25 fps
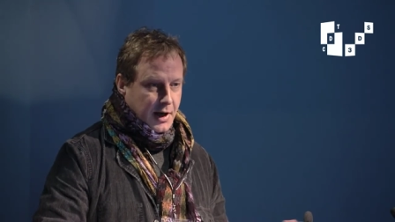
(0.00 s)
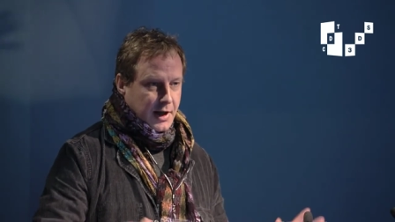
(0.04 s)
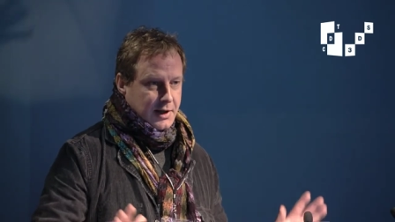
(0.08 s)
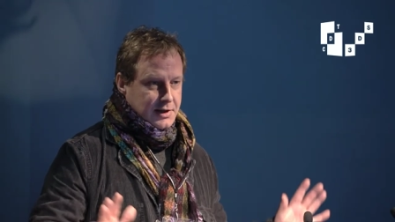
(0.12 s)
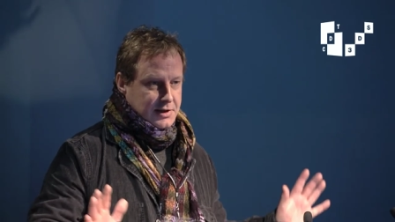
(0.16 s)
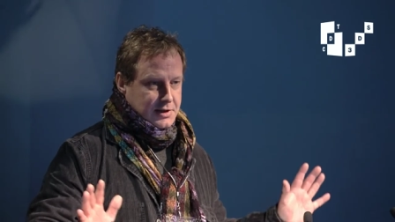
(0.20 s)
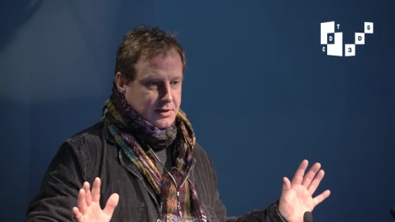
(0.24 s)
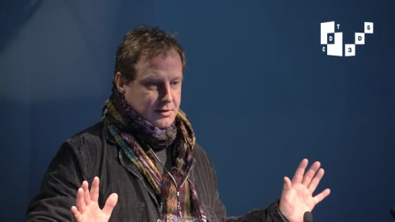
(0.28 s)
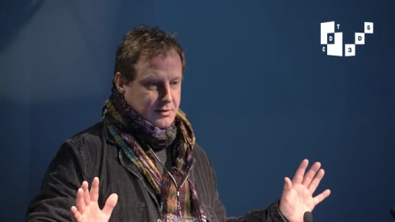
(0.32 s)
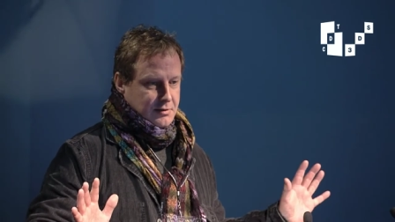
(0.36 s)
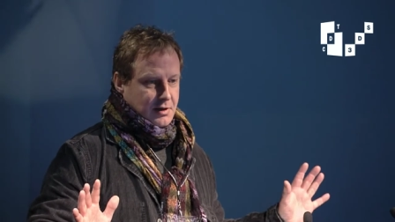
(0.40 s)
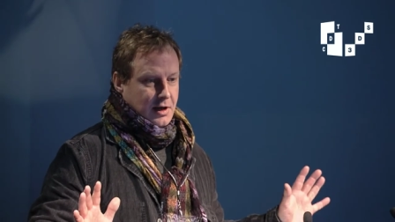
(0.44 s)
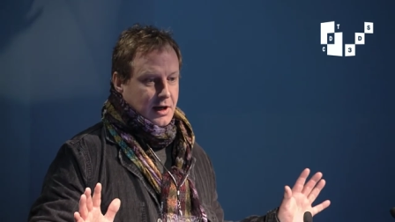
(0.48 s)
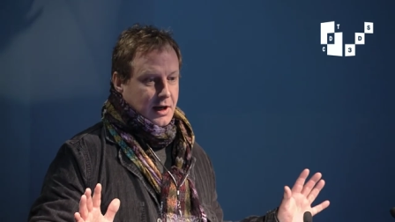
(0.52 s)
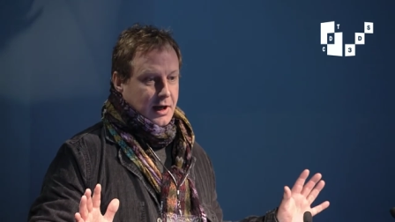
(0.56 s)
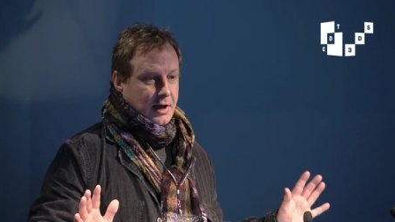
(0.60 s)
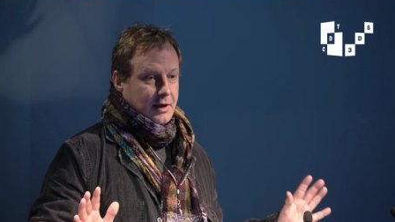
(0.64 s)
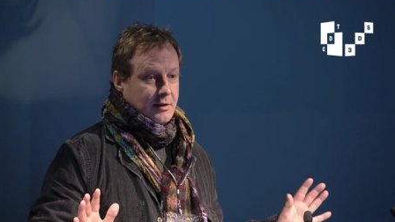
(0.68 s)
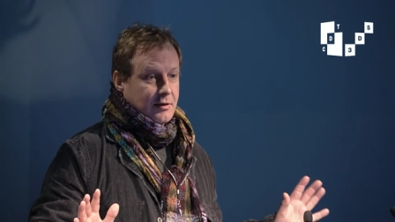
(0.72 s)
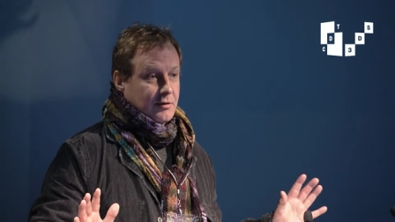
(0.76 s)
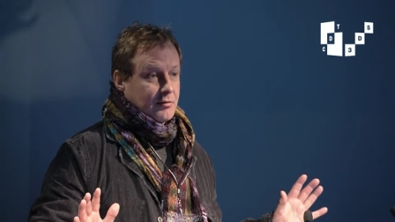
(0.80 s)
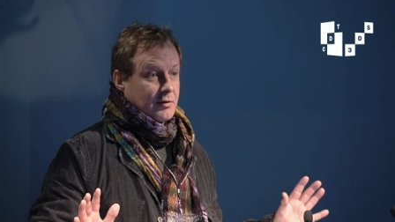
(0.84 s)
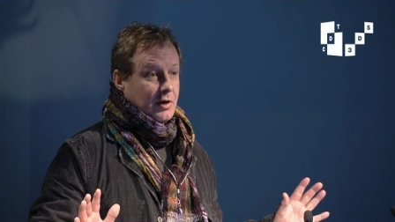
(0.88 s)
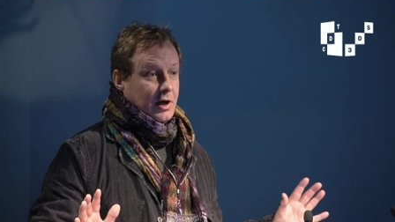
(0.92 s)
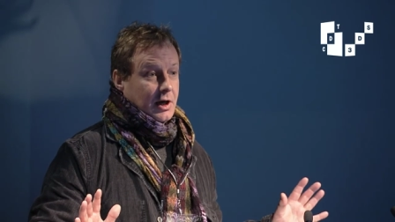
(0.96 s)

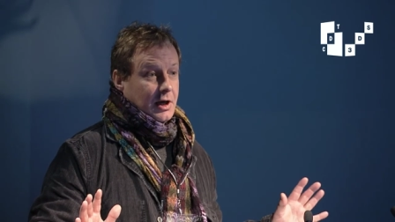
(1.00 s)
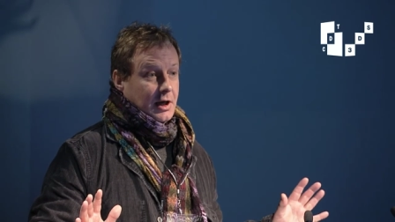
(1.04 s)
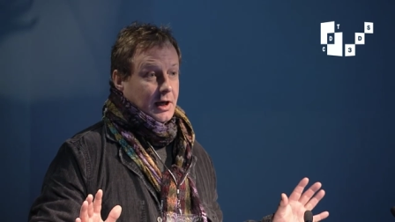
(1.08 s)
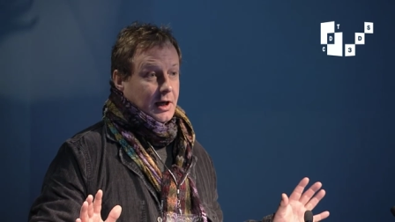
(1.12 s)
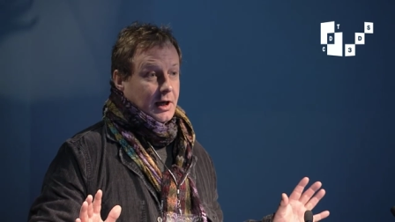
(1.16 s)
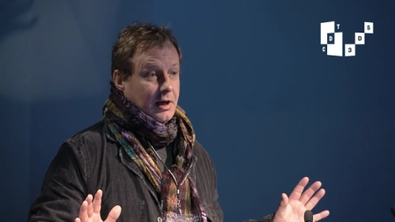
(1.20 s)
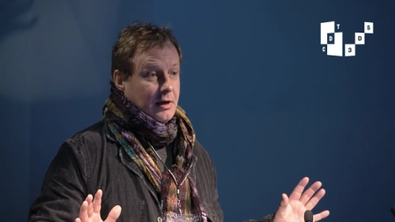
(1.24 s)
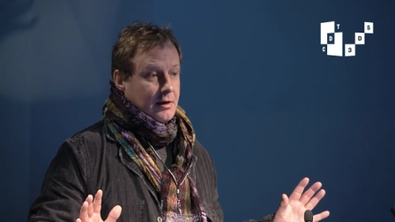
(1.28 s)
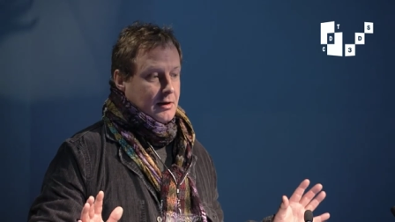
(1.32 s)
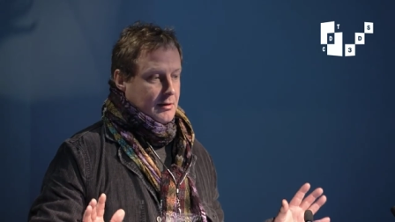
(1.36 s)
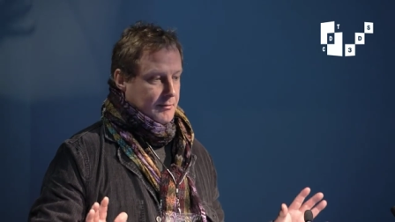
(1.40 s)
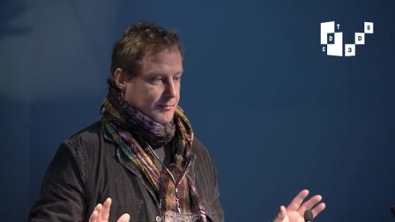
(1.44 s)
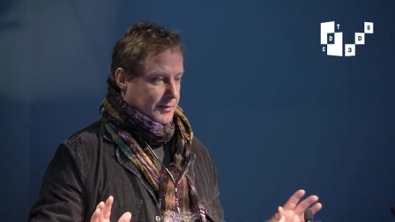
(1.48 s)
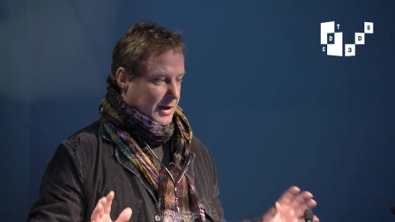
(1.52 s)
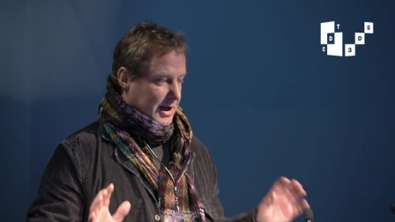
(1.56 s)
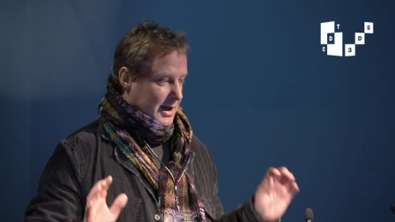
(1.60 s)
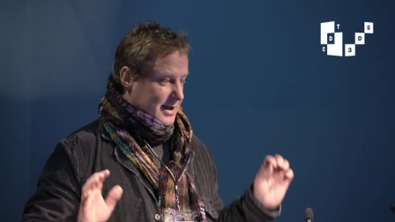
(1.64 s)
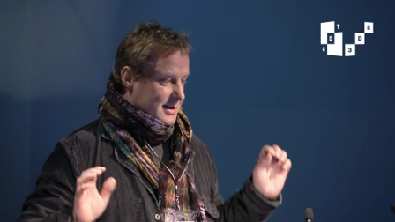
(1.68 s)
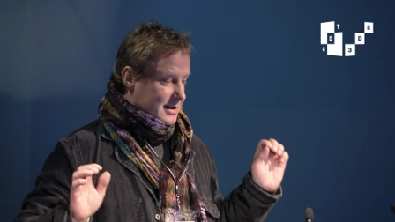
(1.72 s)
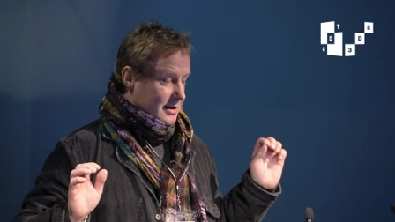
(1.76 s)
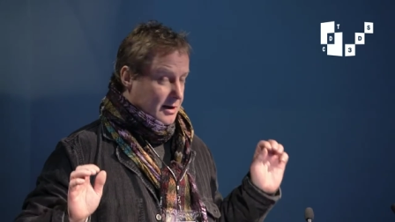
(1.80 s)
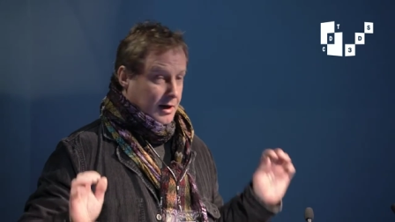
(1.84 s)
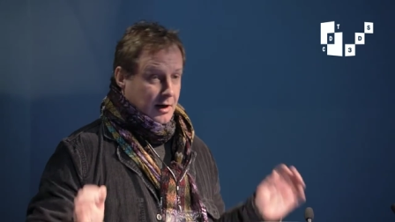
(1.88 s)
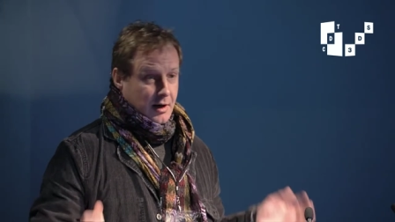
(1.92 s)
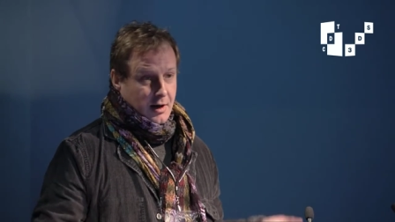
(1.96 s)
in 3D,
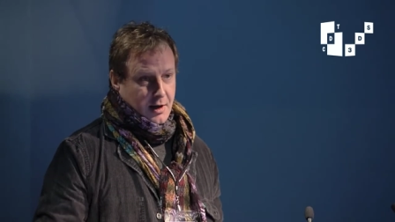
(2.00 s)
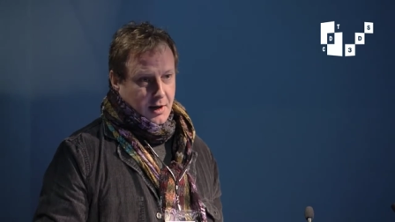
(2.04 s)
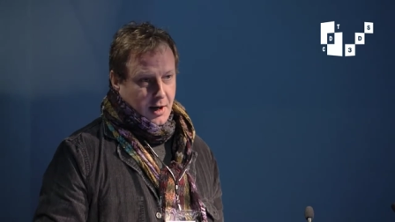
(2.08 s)
because